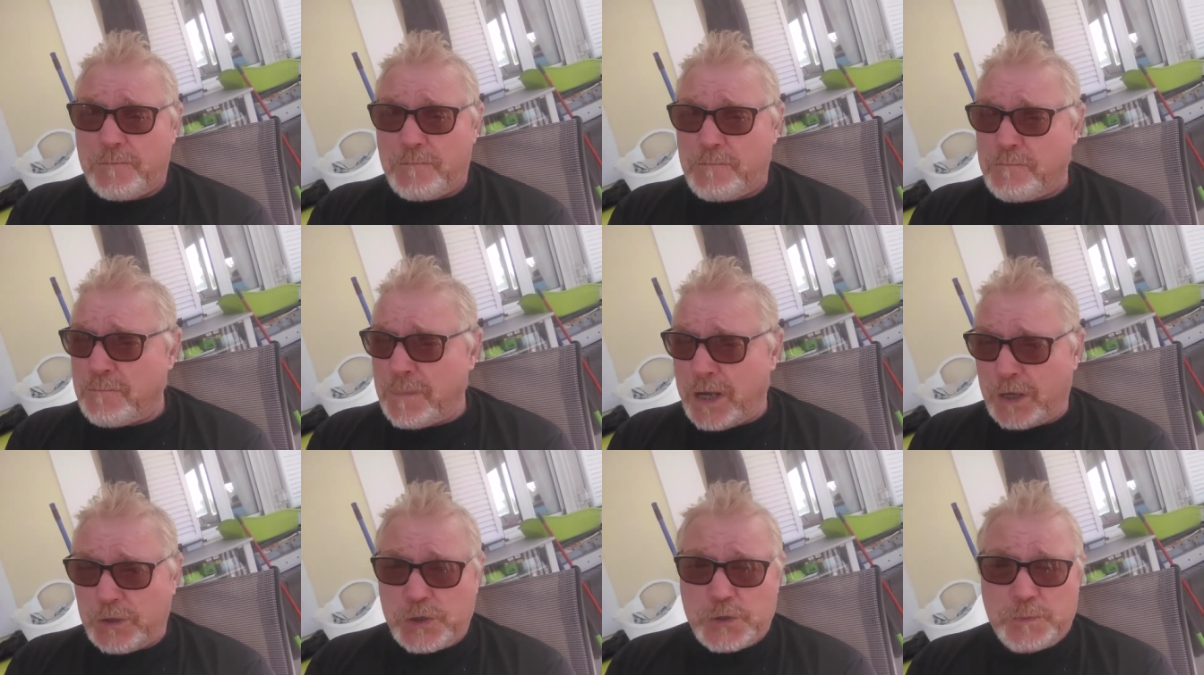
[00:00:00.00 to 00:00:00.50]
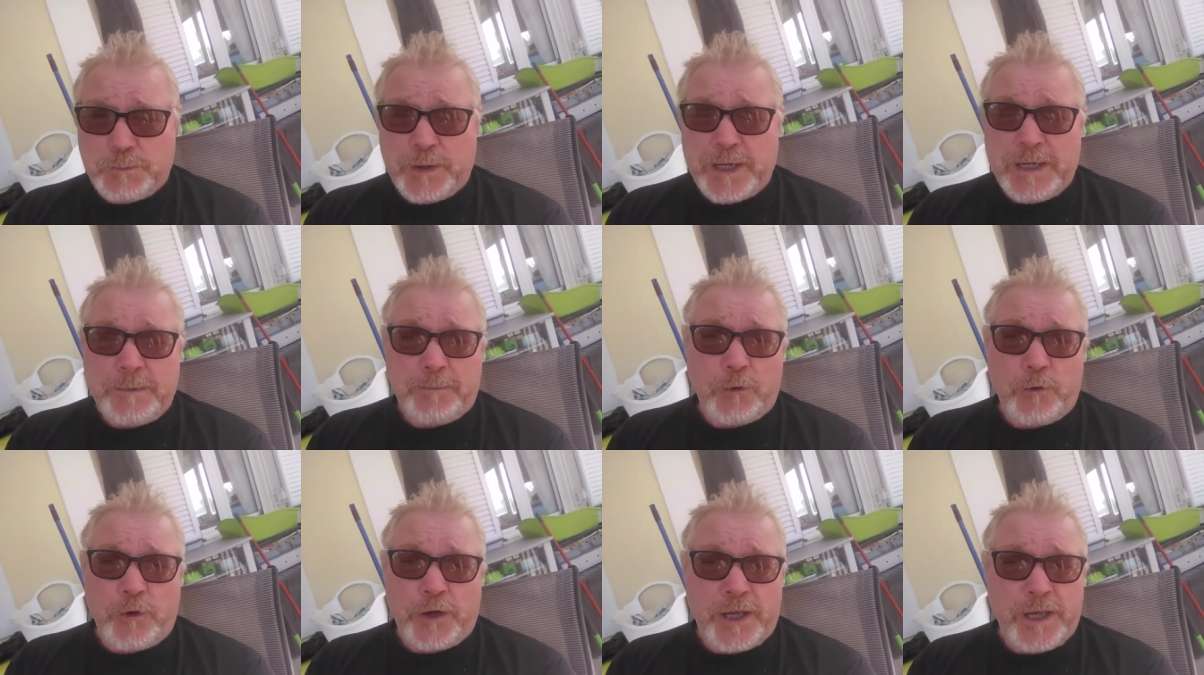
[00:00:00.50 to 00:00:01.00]
Most
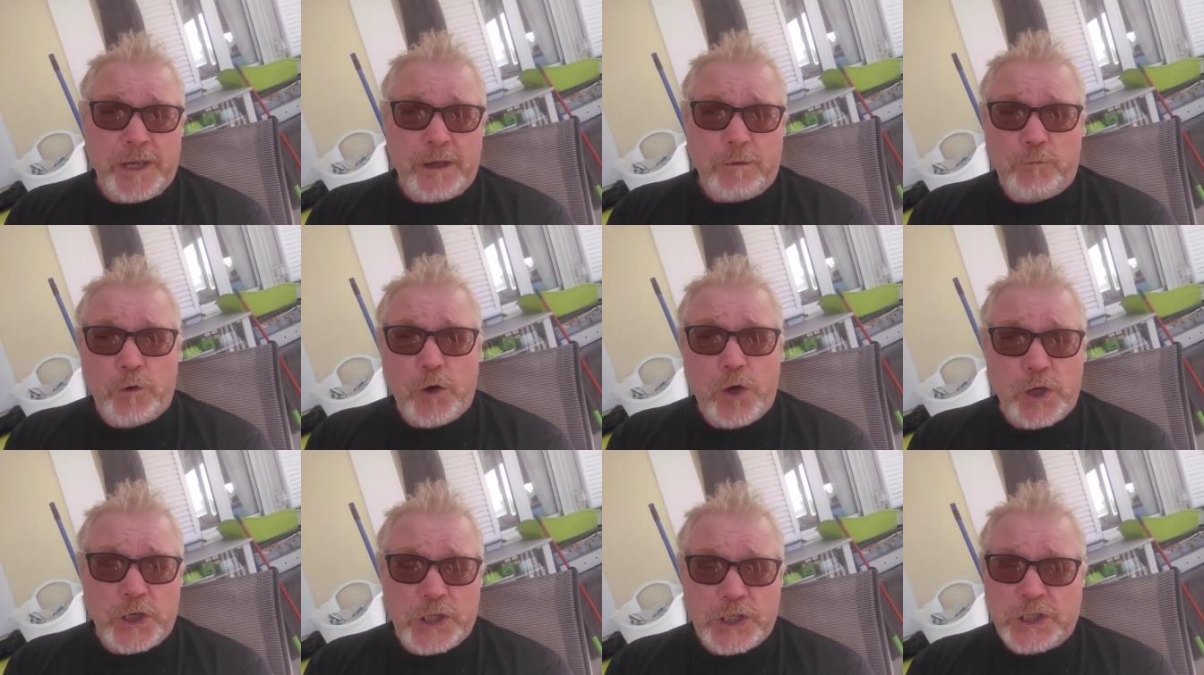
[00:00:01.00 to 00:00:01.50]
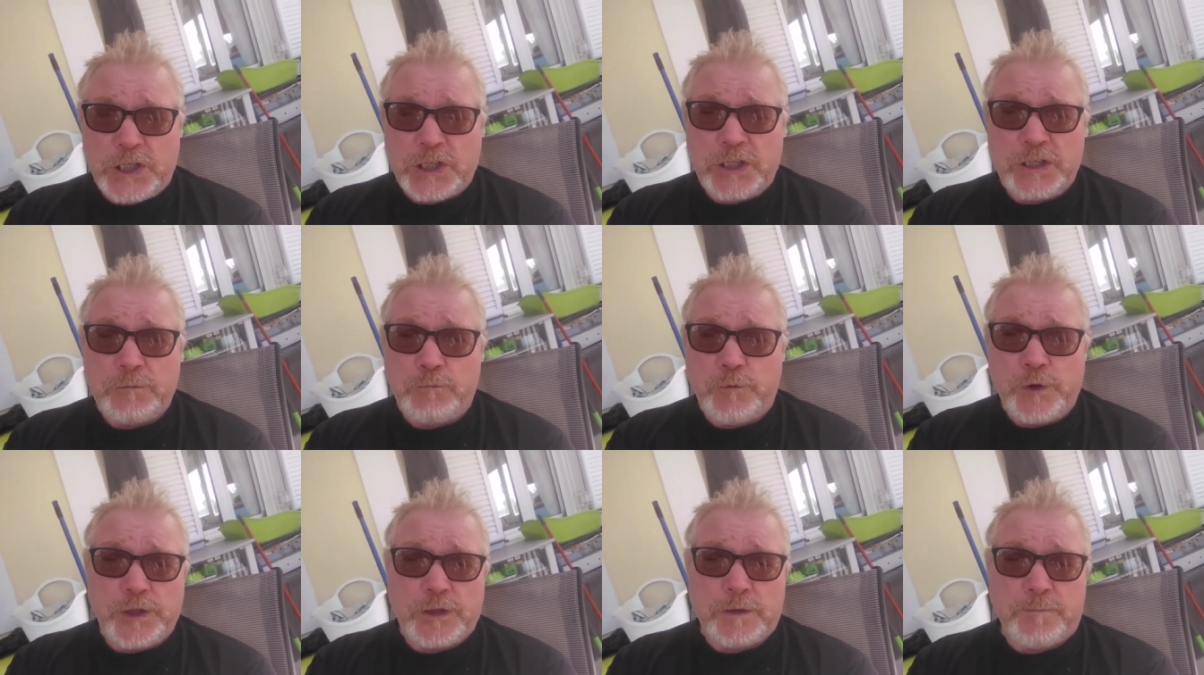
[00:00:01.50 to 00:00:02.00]
people here
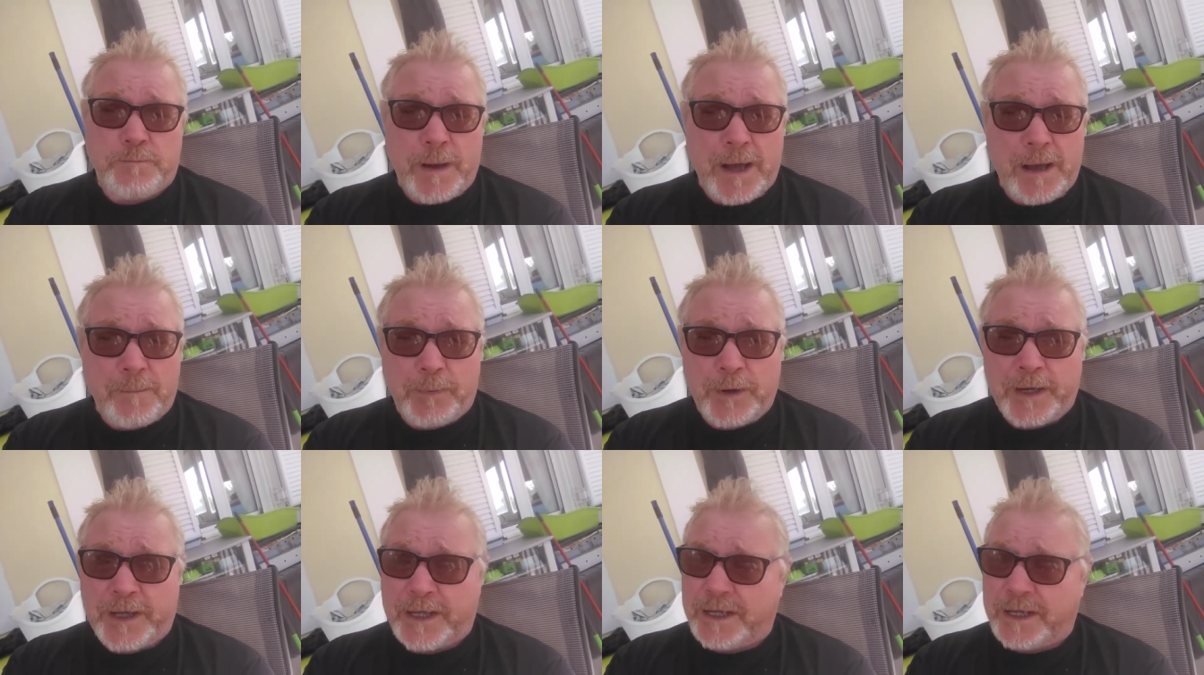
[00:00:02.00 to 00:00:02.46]
working with the public,